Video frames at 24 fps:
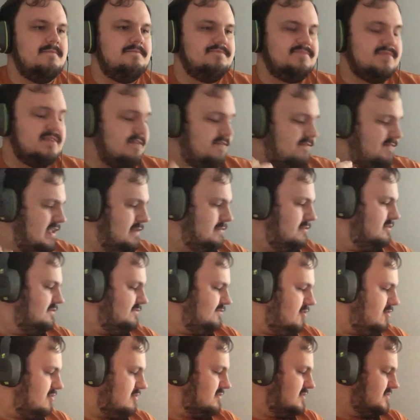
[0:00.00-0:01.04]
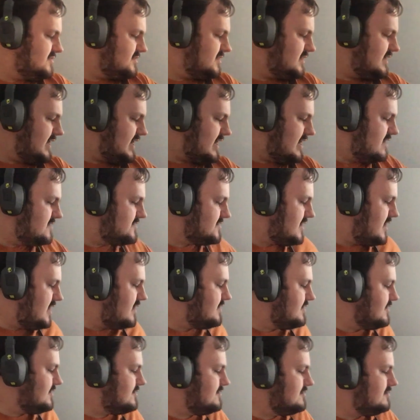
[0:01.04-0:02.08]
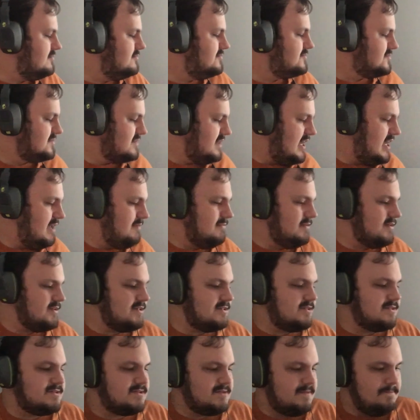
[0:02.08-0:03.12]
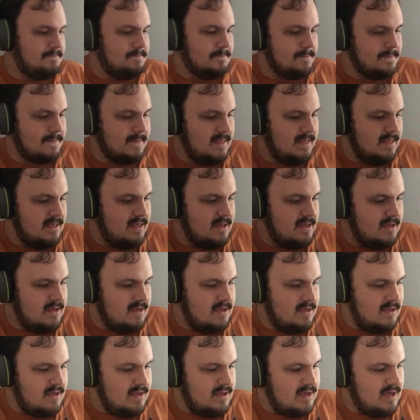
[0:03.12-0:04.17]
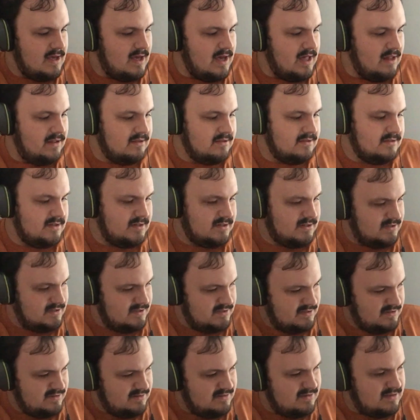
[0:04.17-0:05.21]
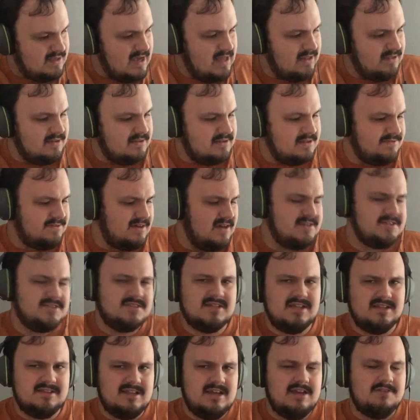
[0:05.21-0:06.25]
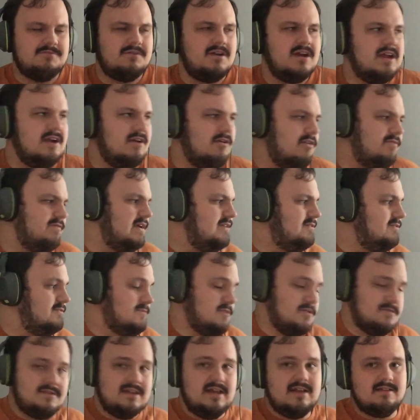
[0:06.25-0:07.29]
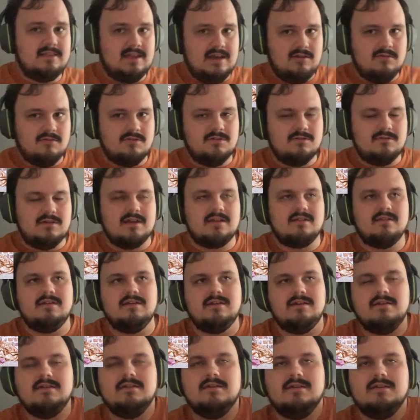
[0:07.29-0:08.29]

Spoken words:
The female vocalist that he has on here, whose name is Helena Deland, if I said that right, or if I even wrote that down correctly.